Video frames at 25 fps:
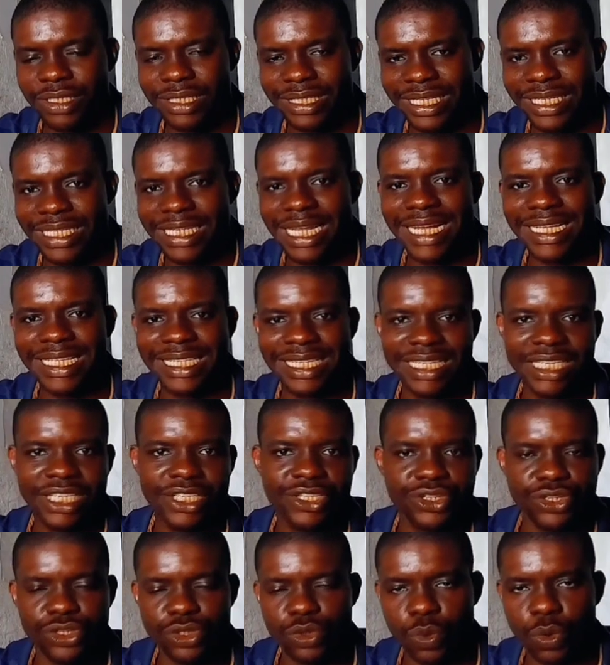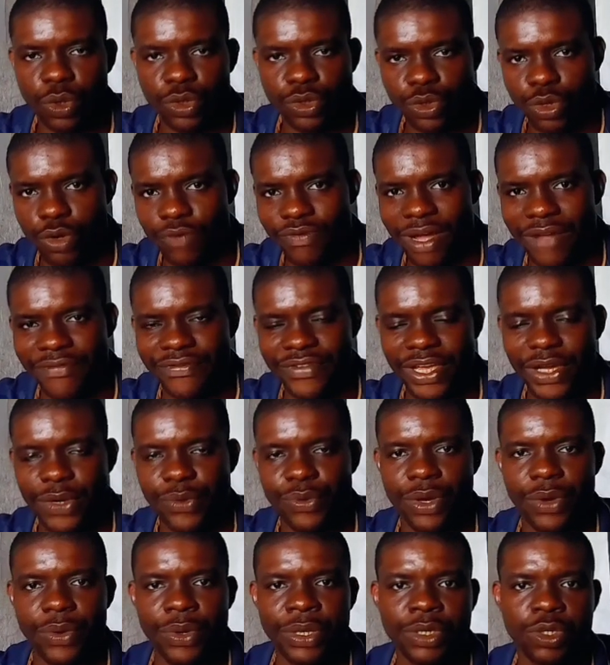These are things you need to cover very
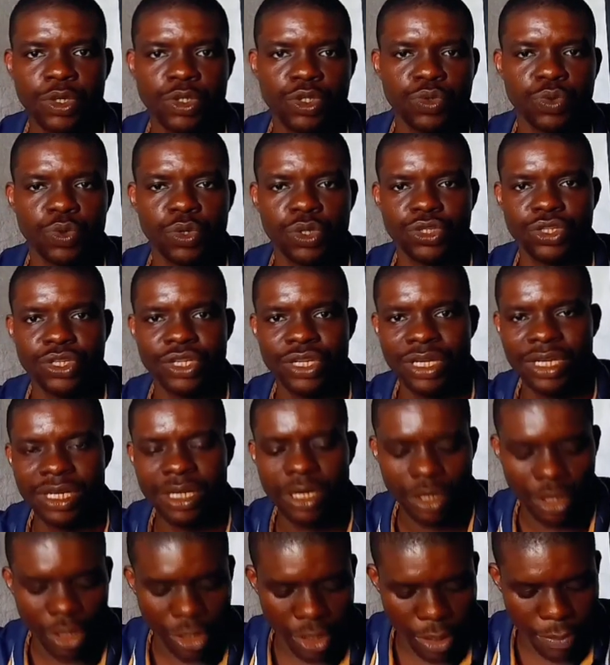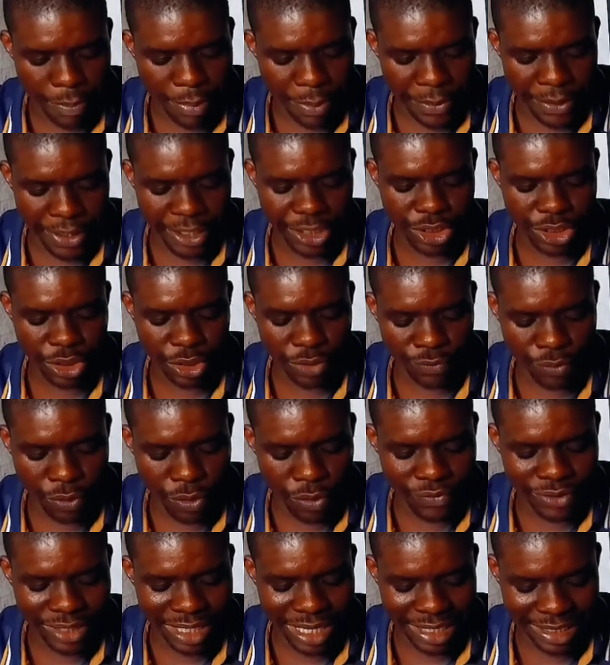well when it comes to preparation of
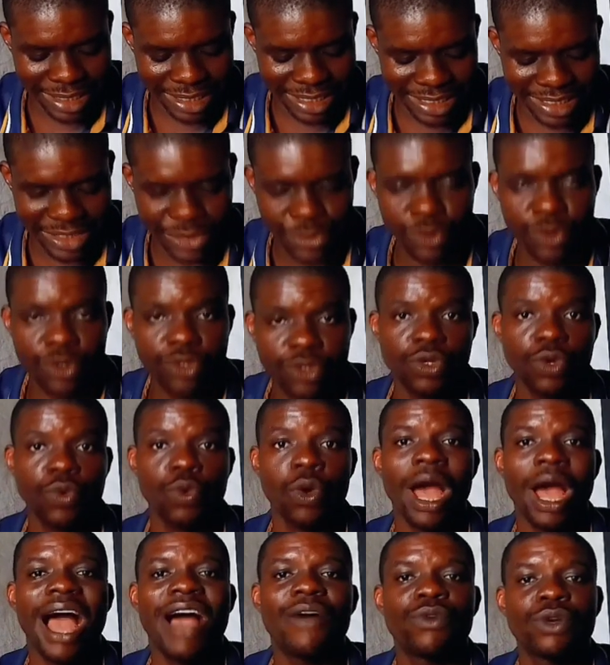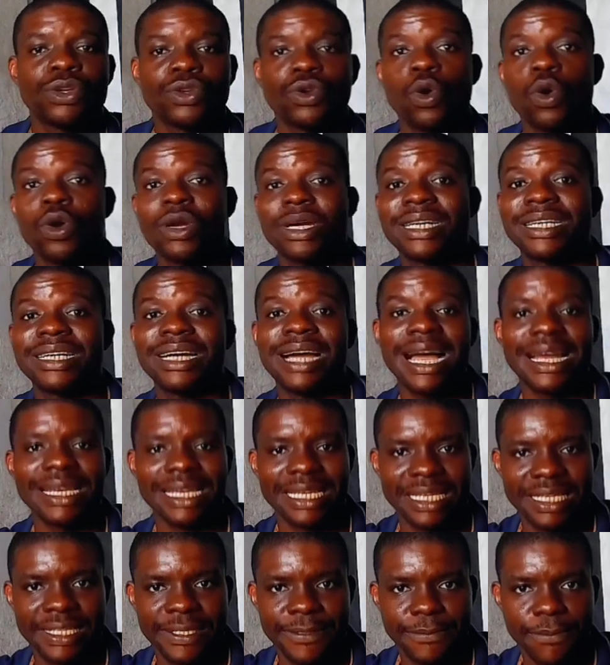the alkenes. You also have what called
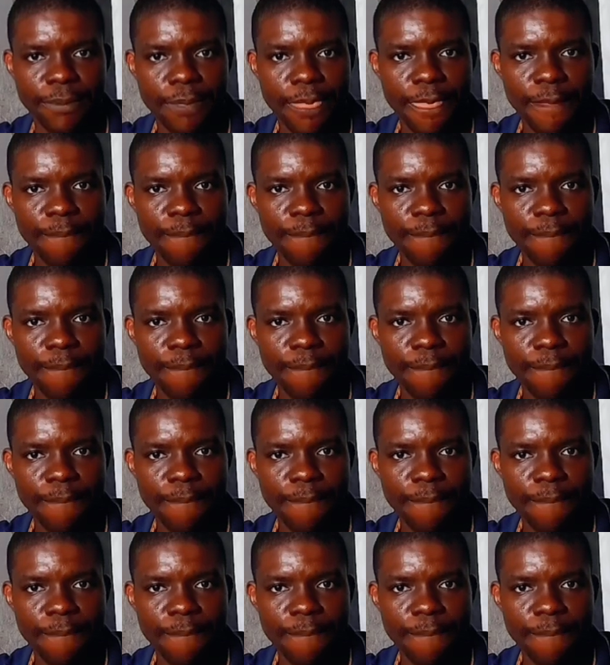cracking.